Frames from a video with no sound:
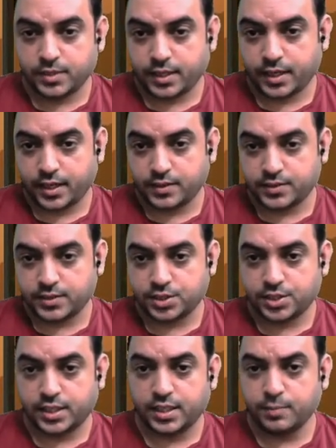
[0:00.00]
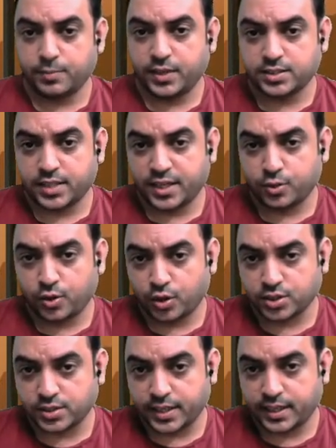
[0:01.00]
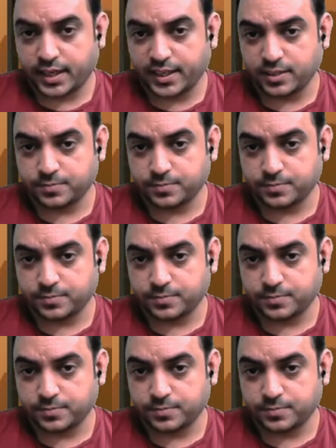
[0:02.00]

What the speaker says: Hands are shaking, please try to draw straight line.